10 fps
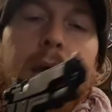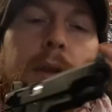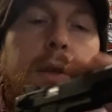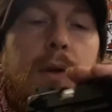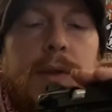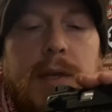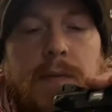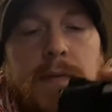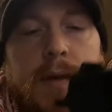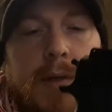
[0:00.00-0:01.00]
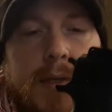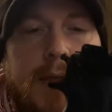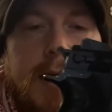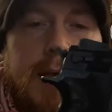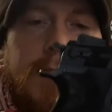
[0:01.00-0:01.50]
The other
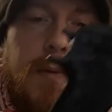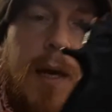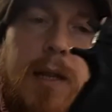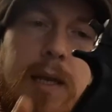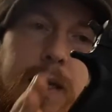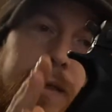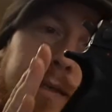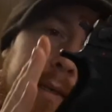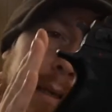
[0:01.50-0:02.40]
difference as well is